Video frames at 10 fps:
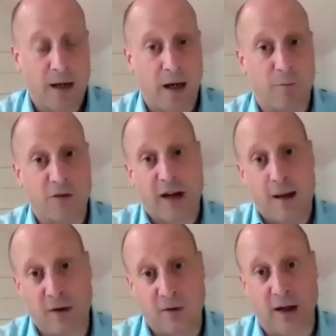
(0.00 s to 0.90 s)
The
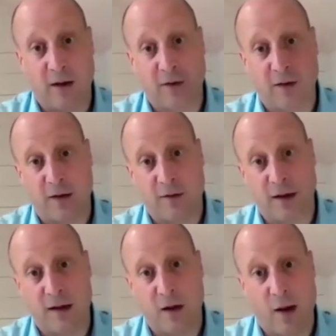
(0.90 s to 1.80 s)
same is
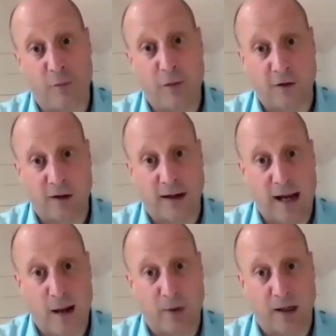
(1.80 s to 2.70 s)
emphatically
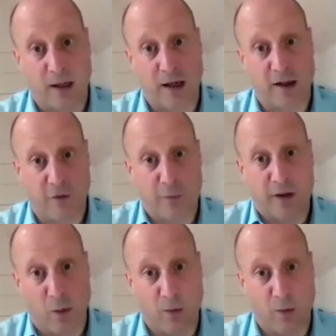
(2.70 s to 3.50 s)
happening in government now.